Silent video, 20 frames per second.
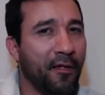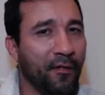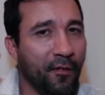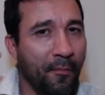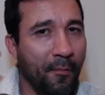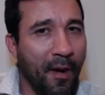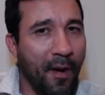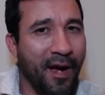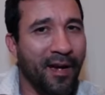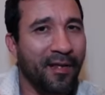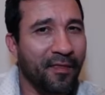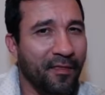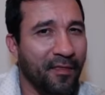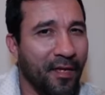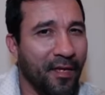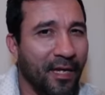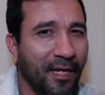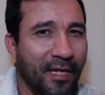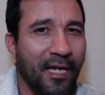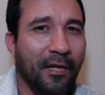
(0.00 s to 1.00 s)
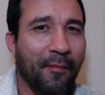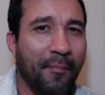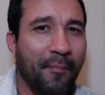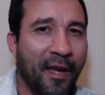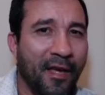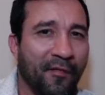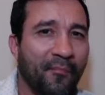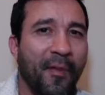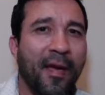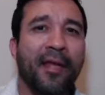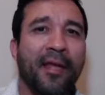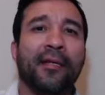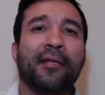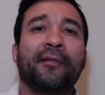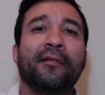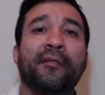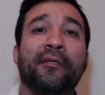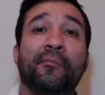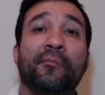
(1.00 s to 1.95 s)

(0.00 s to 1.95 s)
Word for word: your mind thinking mathematically to